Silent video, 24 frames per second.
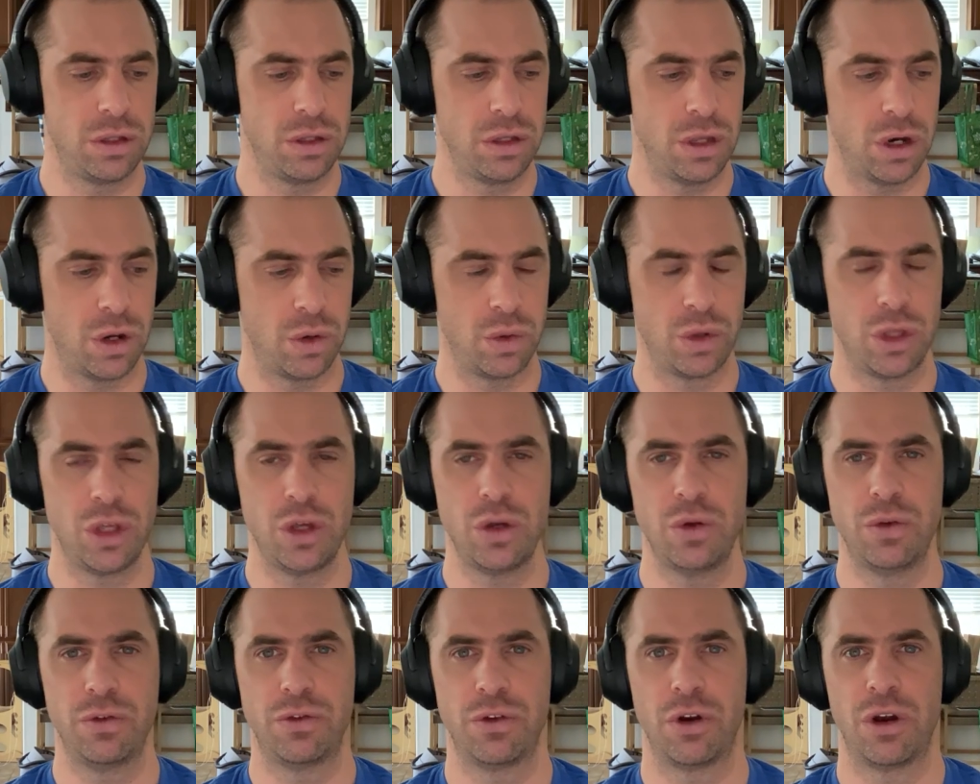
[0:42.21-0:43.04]
you know,
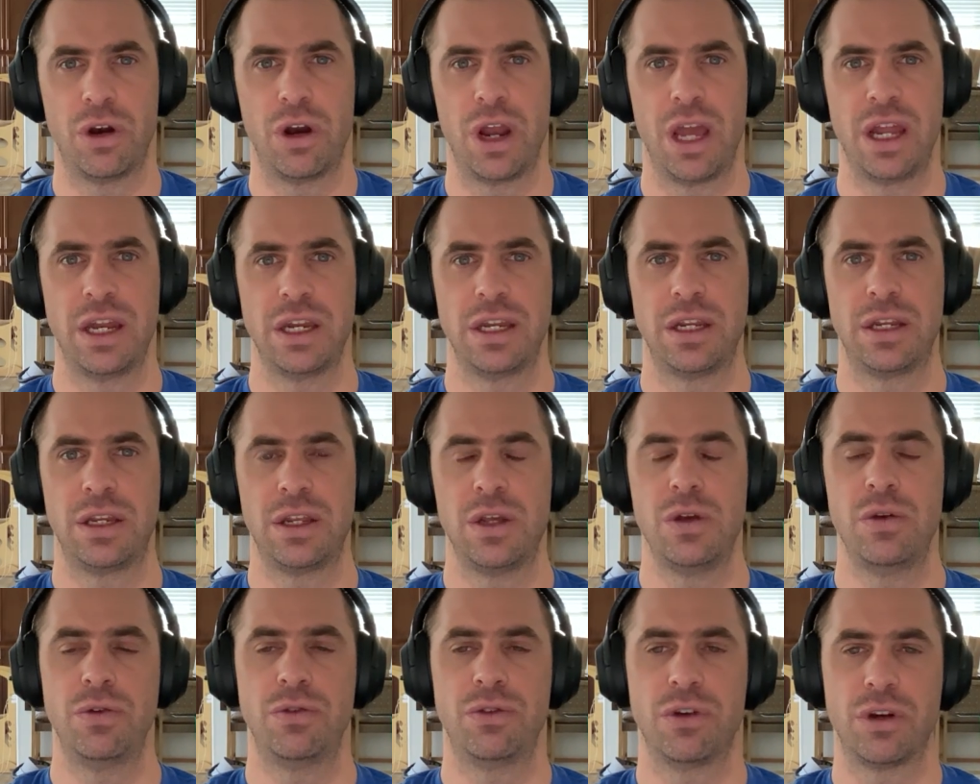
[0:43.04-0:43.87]
user and
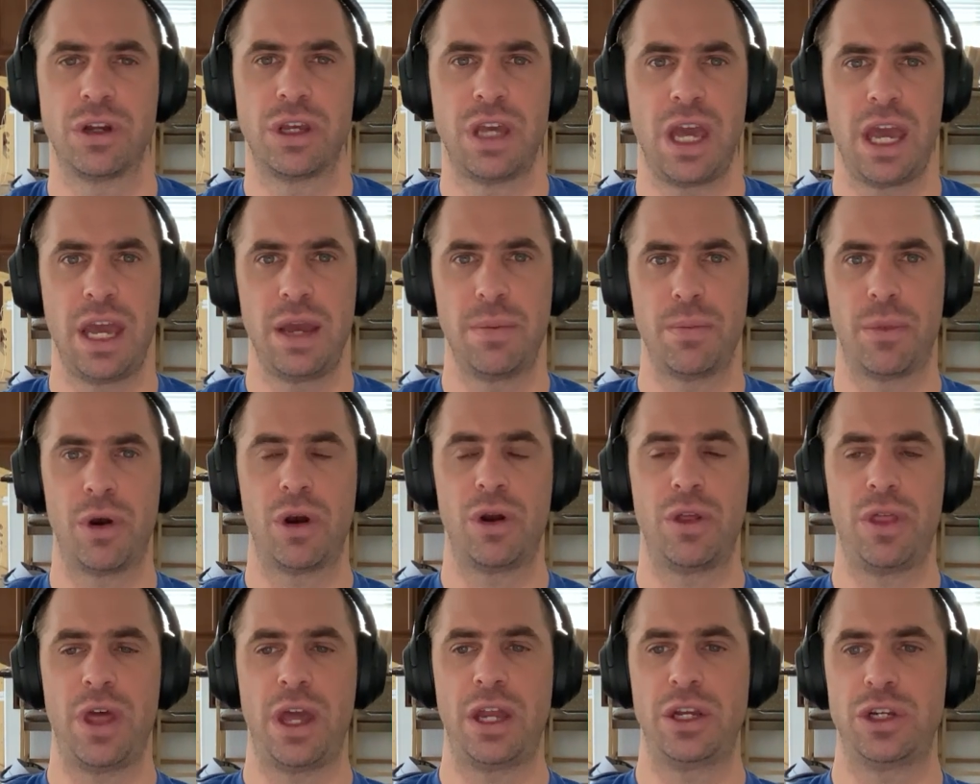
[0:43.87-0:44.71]
user
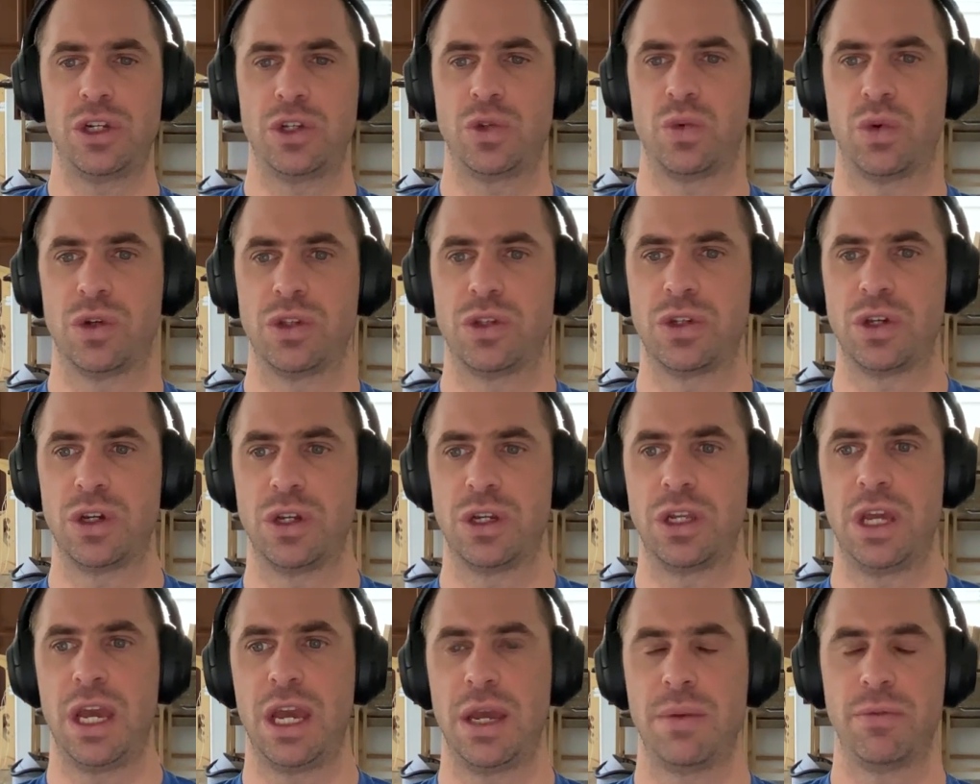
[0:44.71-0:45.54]
gamer that just wants
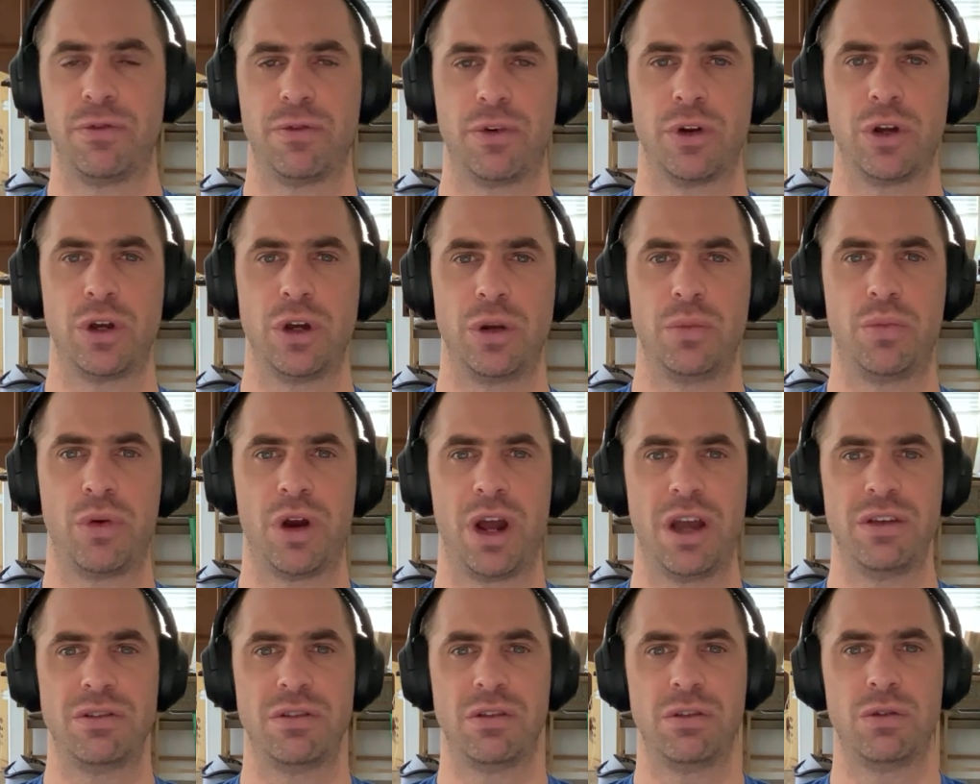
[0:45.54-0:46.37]
good games for good
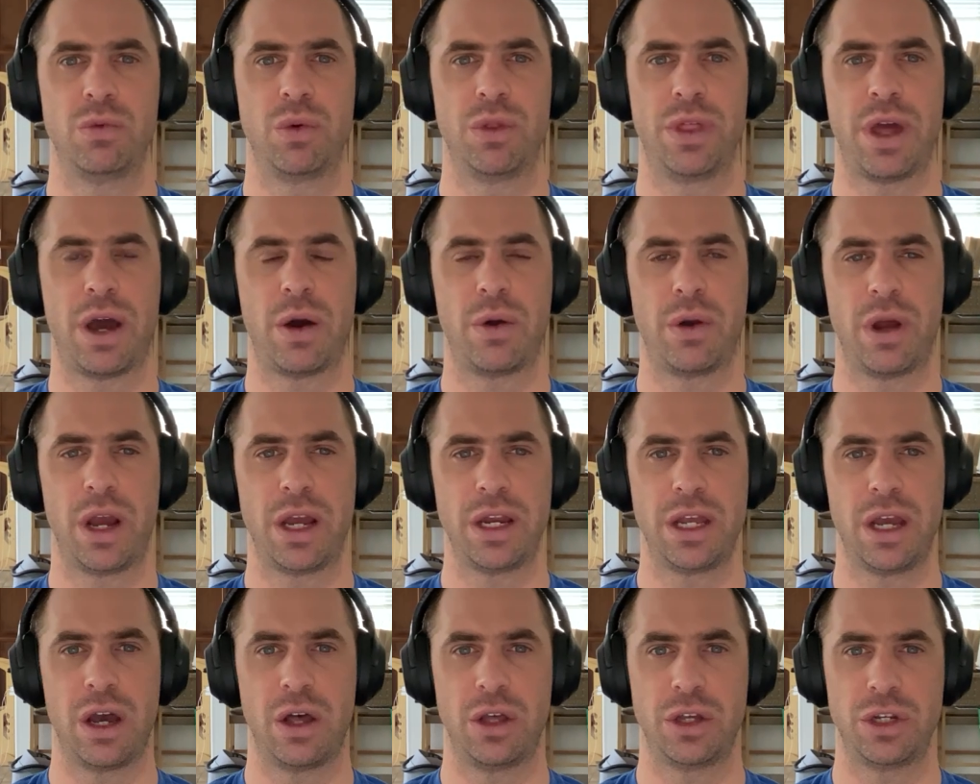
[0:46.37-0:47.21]
prices without
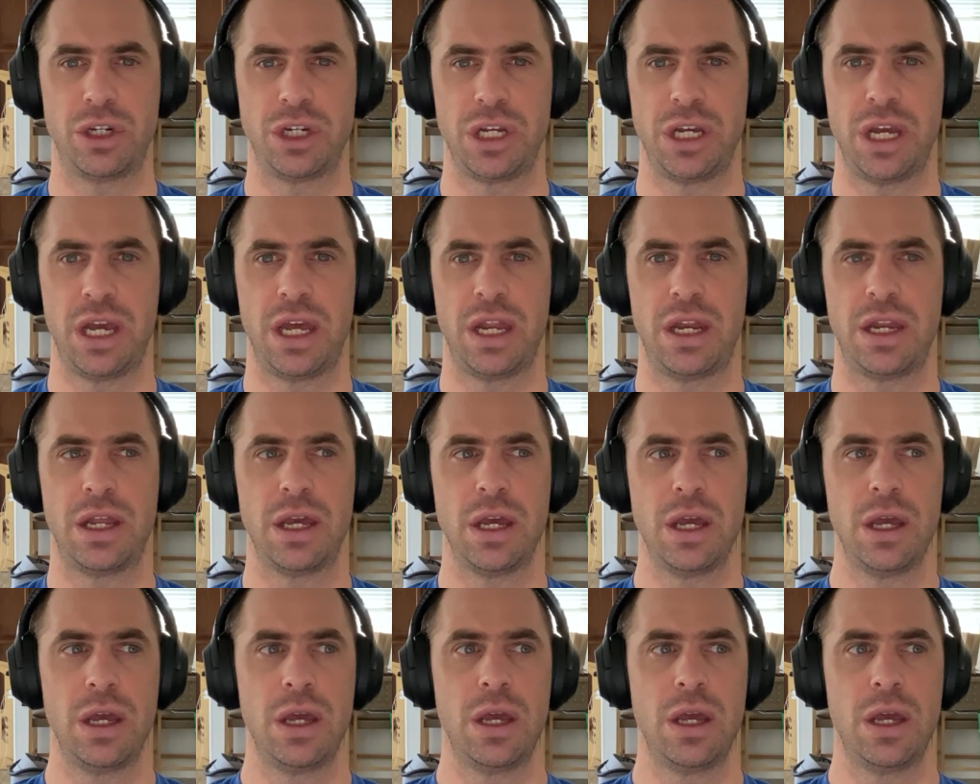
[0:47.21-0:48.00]
ideology. And